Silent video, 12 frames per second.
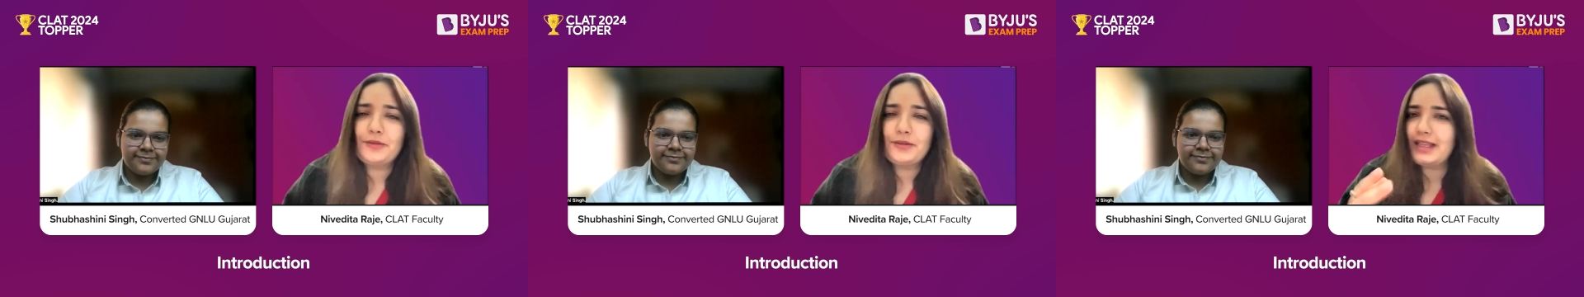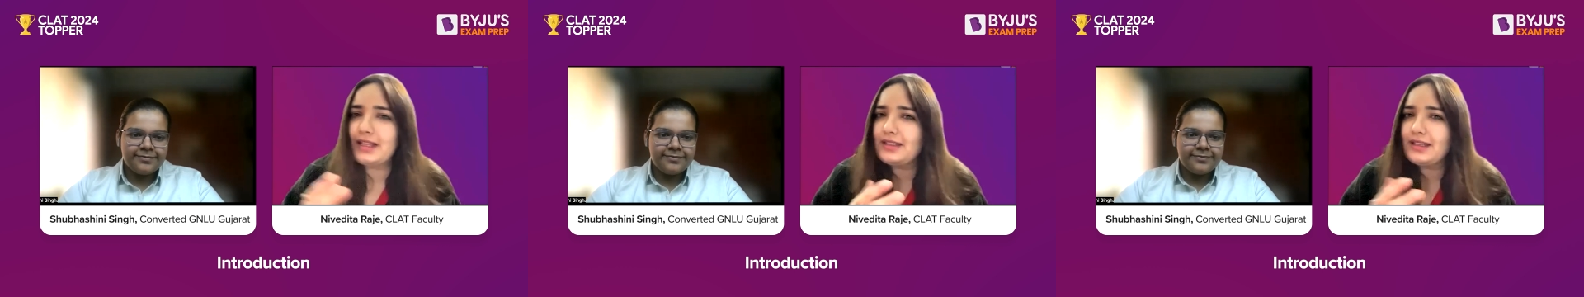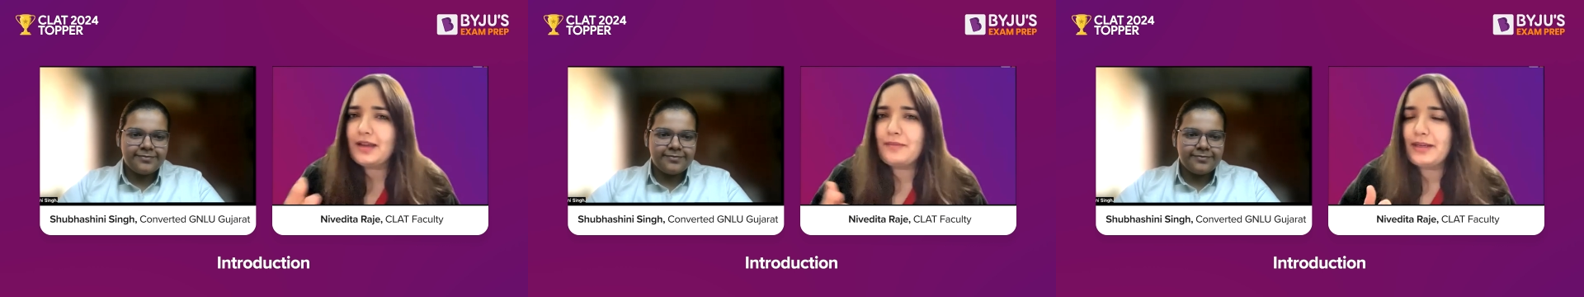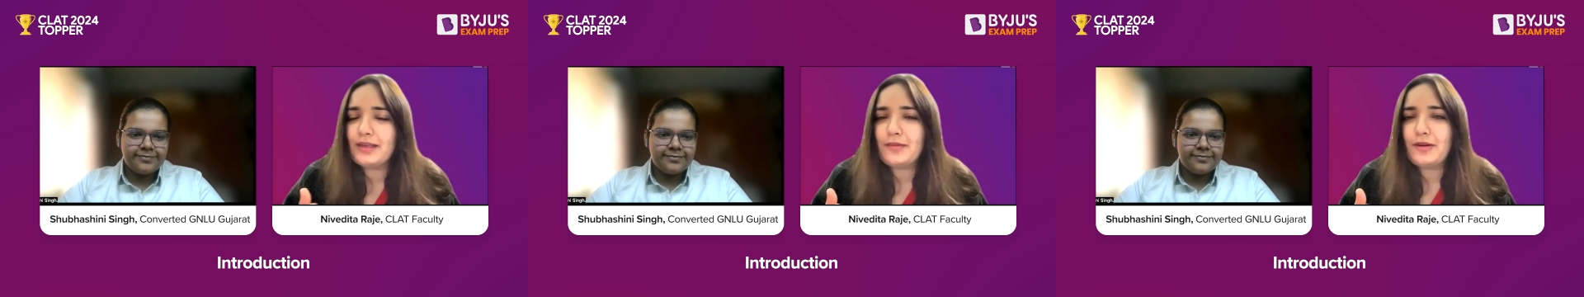Speaker 1: you tell a
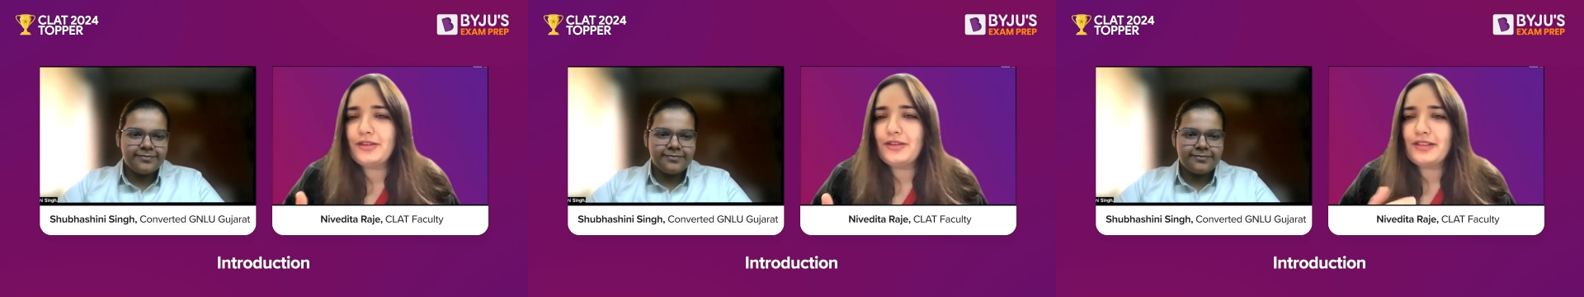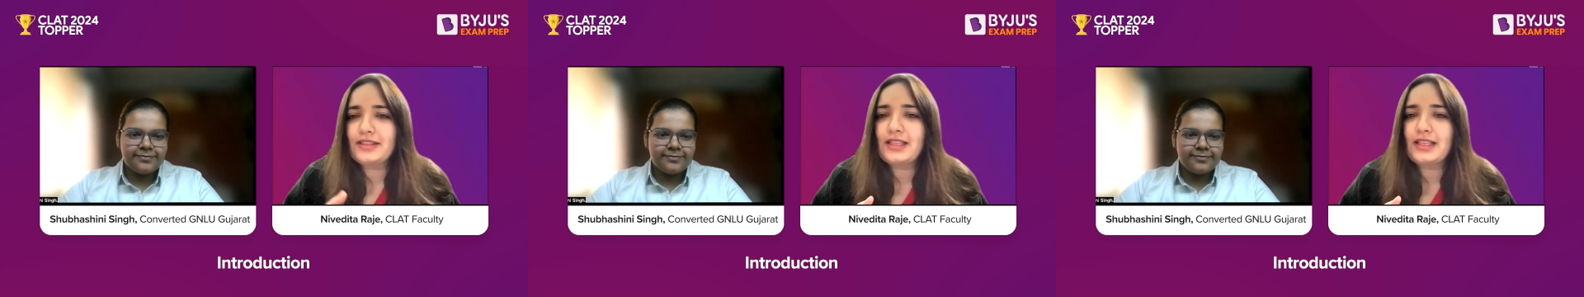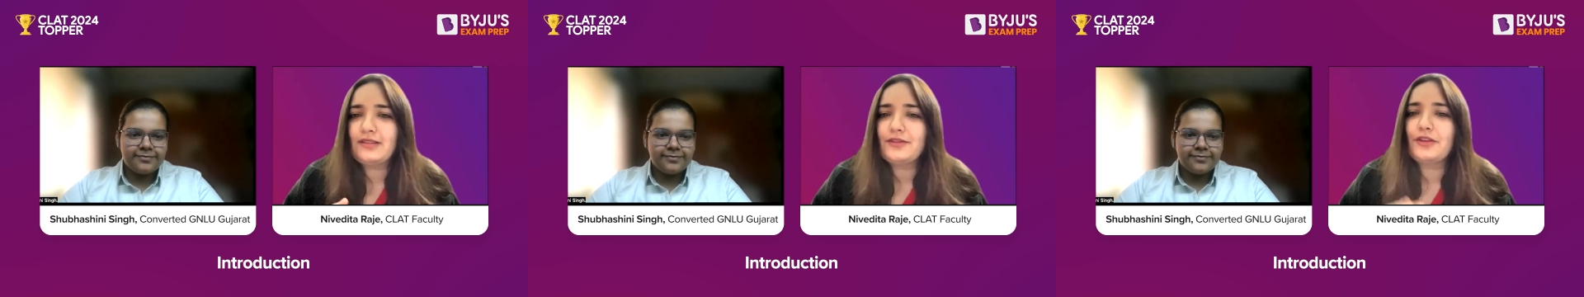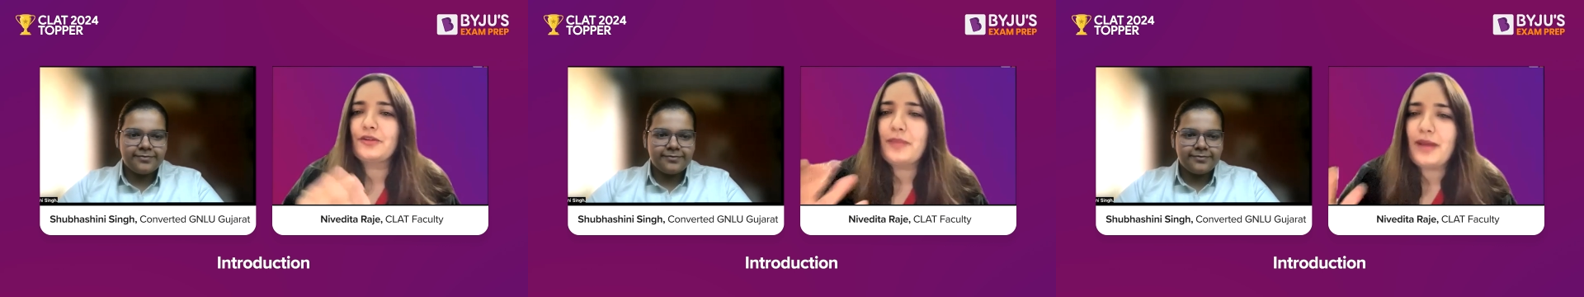bit about yourself,
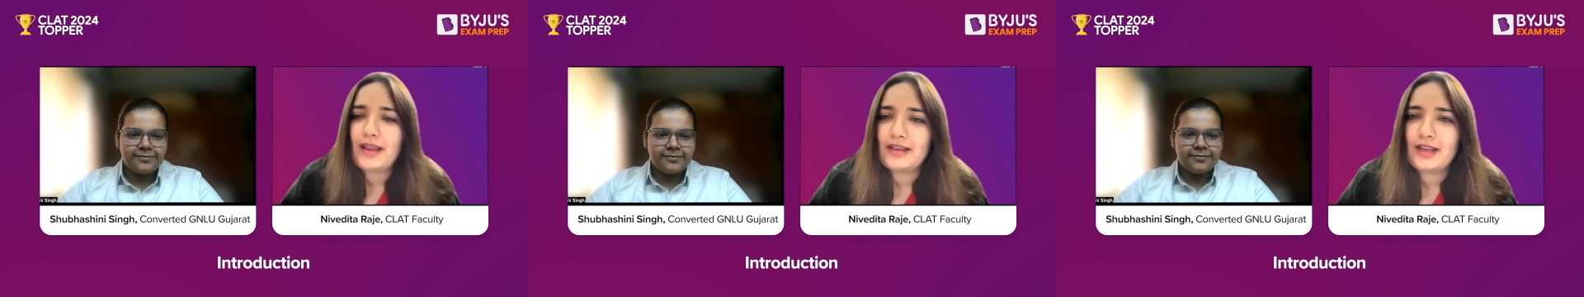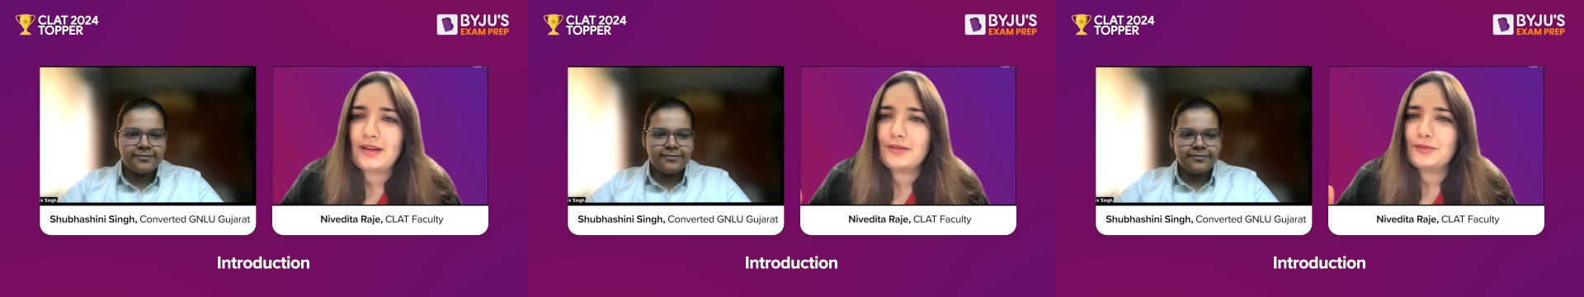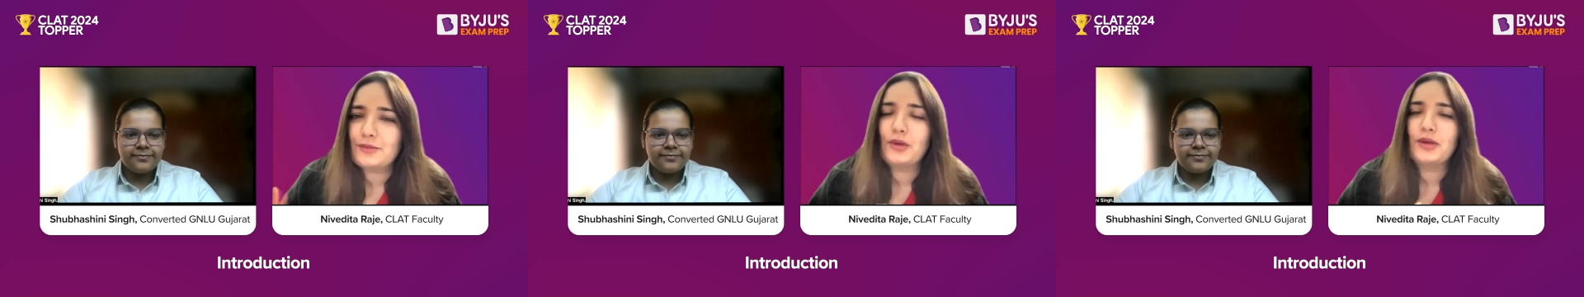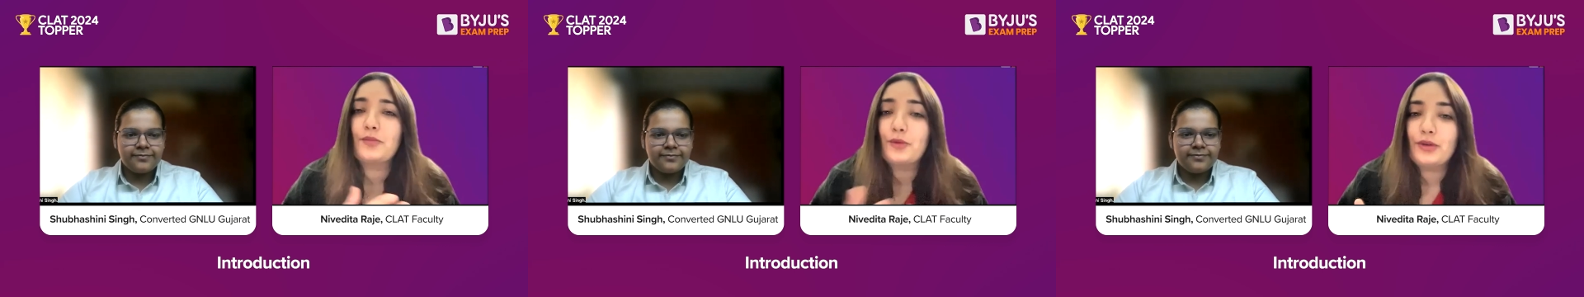your background,
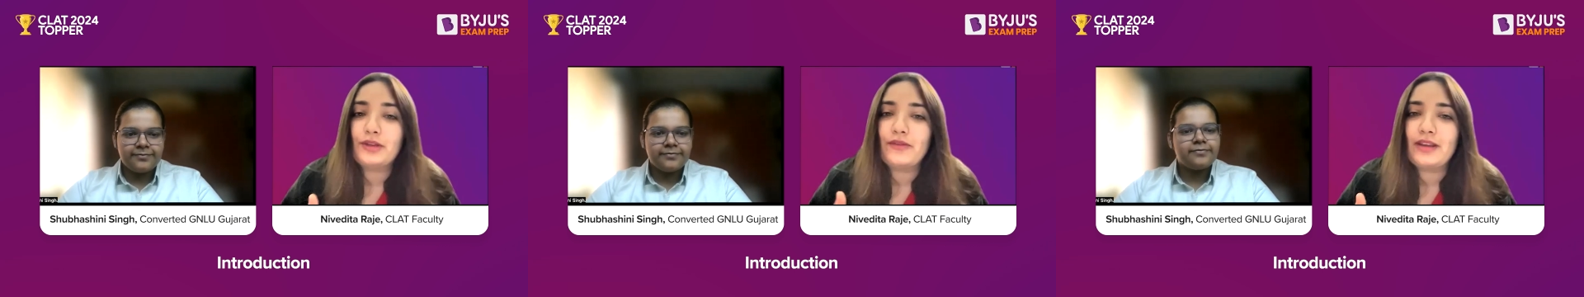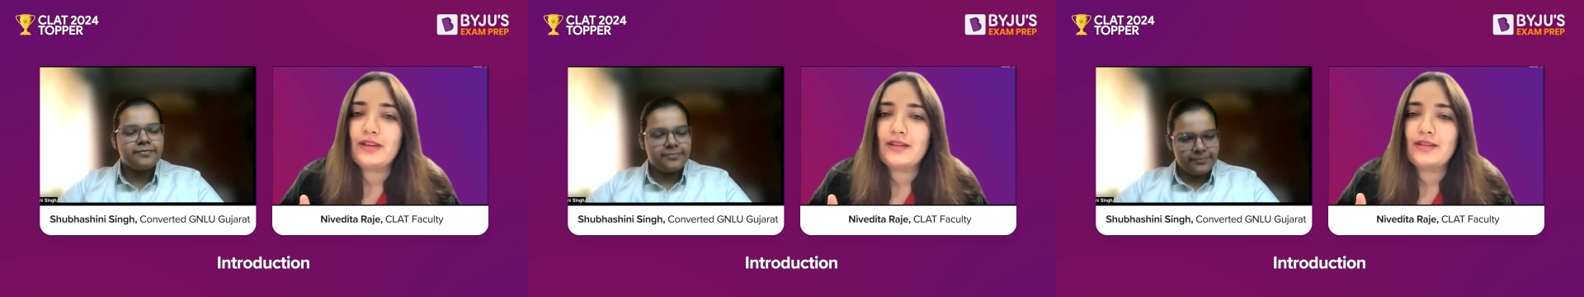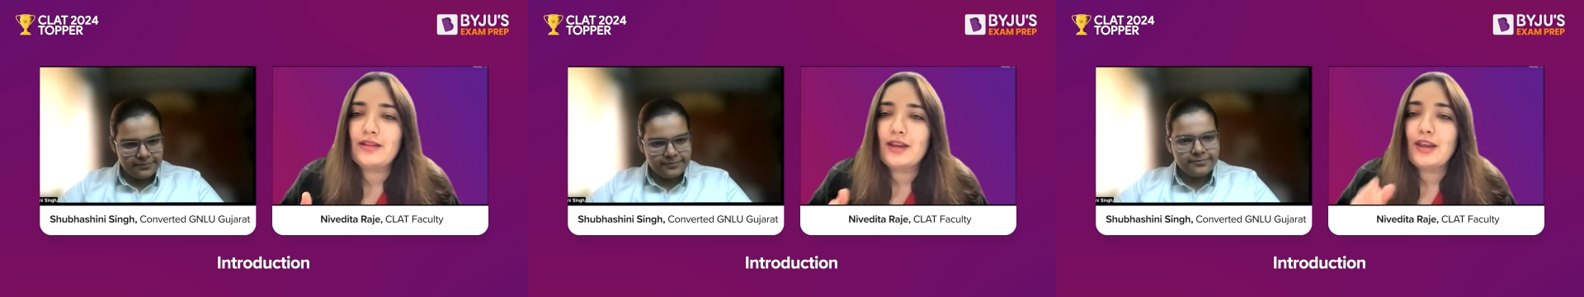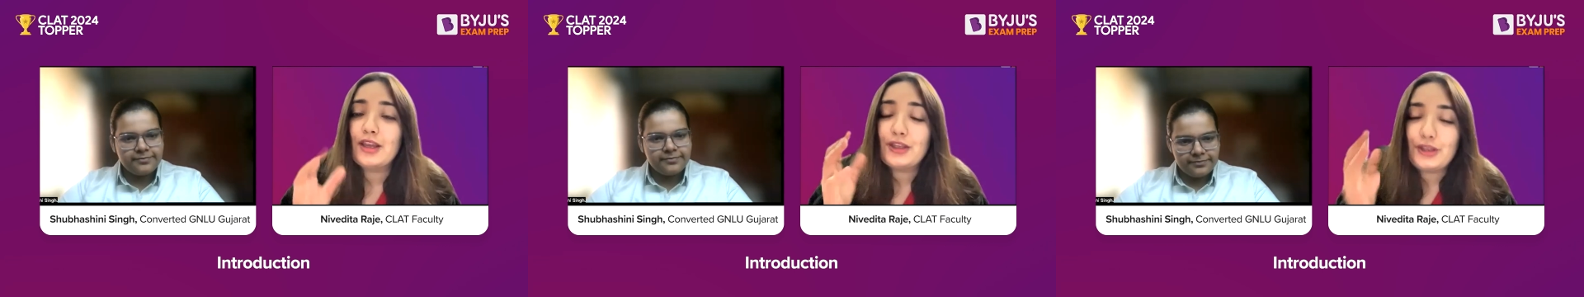what motivated
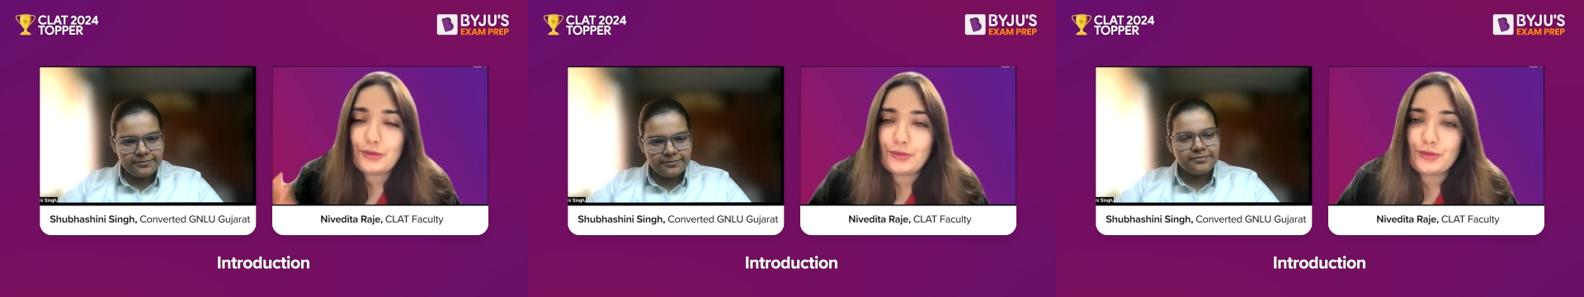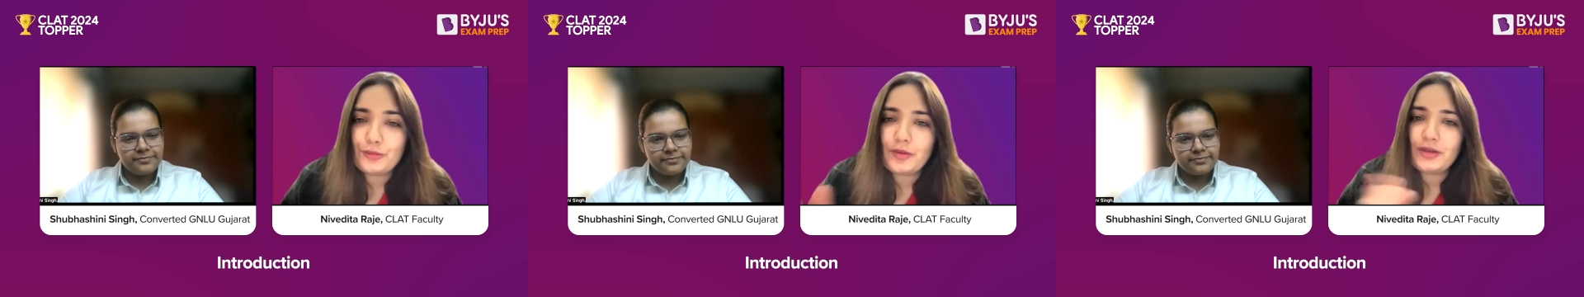you to